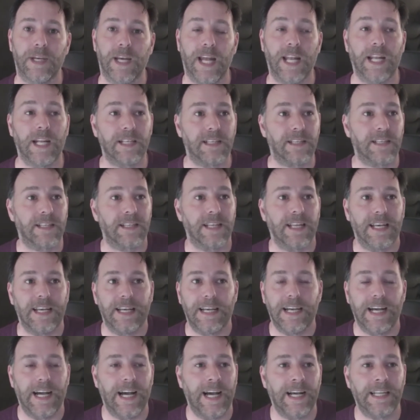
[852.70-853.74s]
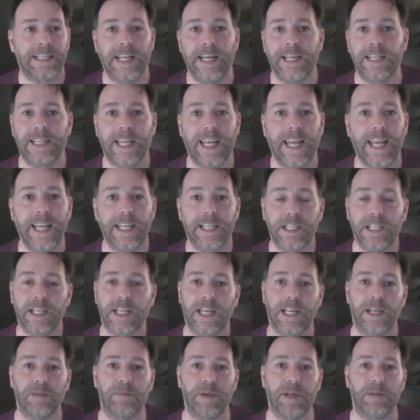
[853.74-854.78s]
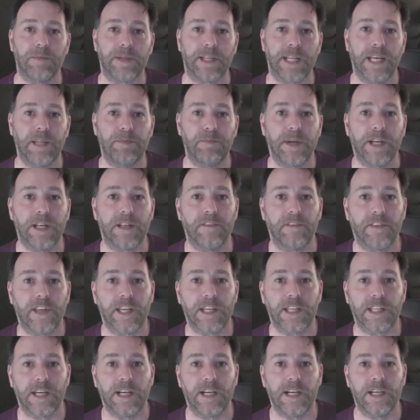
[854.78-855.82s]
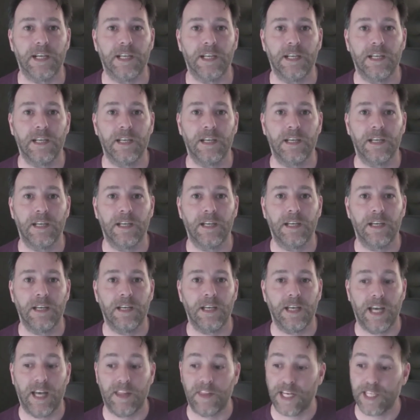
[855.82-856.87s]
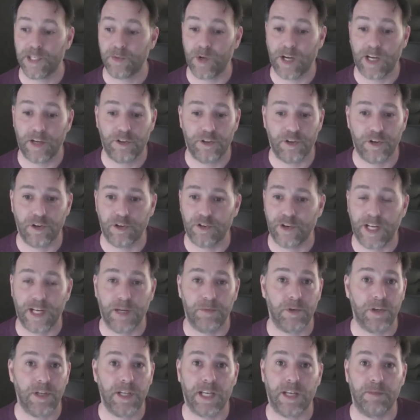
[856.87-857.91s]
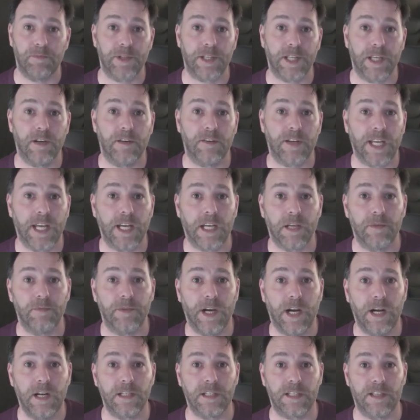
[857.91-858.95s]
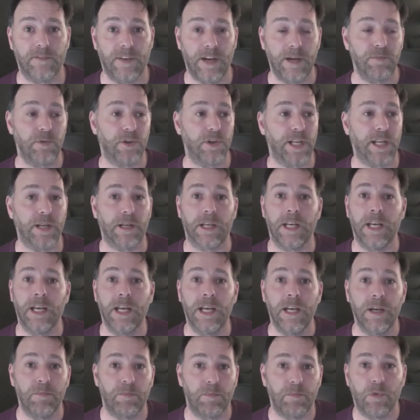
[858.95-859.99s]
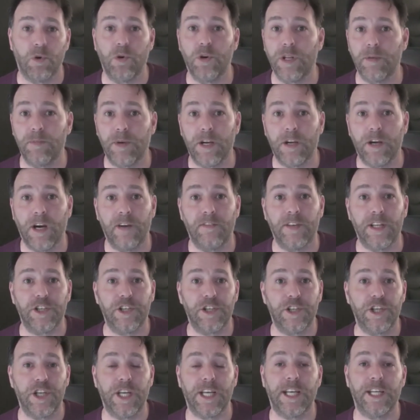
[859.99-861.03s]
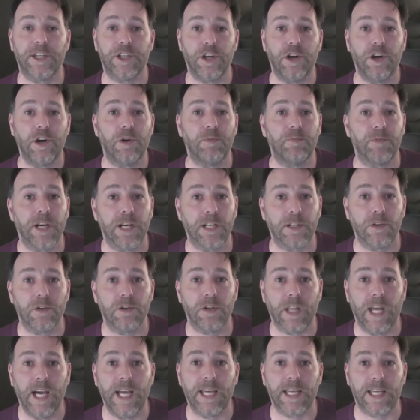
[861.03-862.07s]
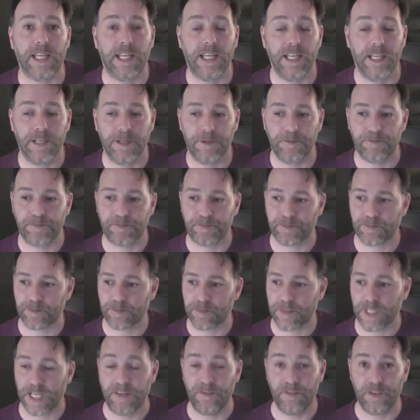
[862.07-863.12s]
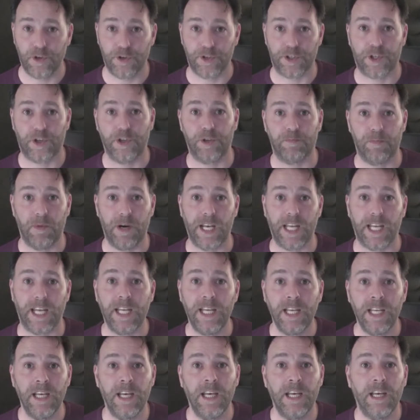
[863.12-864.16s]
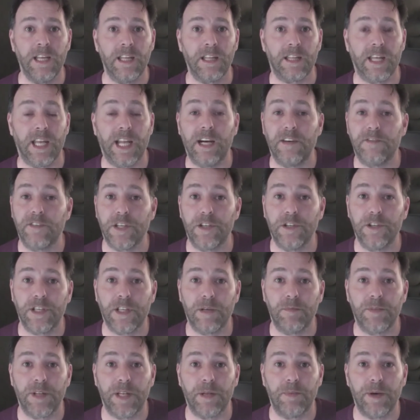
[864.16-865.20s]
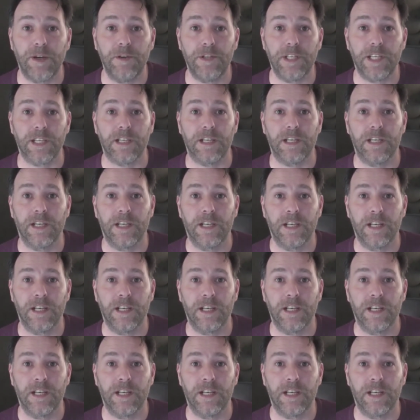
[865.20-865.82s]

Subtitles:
And I'd hate to kind of be in my deathbed and think that. And that's why I thought, right, I'm going to give myself a kick up the arse. If I'm going to moan about having a shitty job that I don't like, even though it's good money, then I have to do something about it.